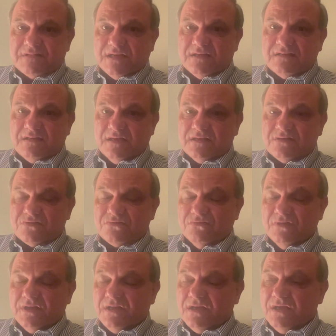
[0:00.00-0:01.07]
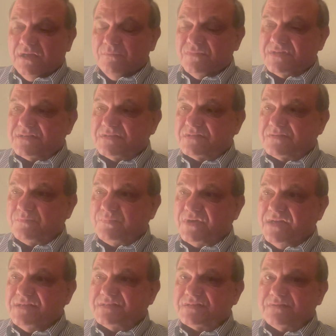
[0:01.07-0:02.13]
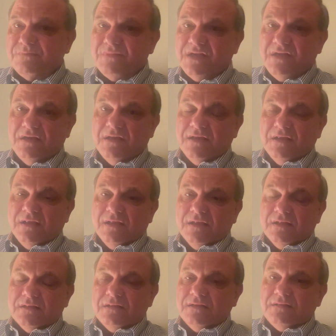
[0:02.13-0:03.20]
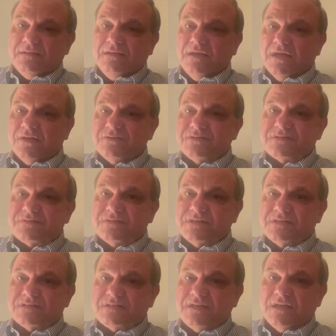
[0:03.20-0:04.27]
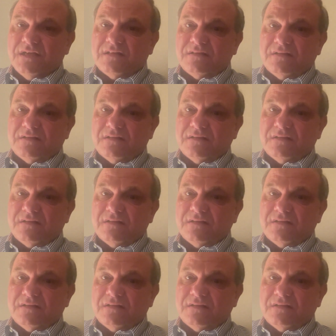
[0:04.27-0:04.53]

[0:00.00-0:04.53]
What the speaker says: That truly came as a surprise to me that the Austrians had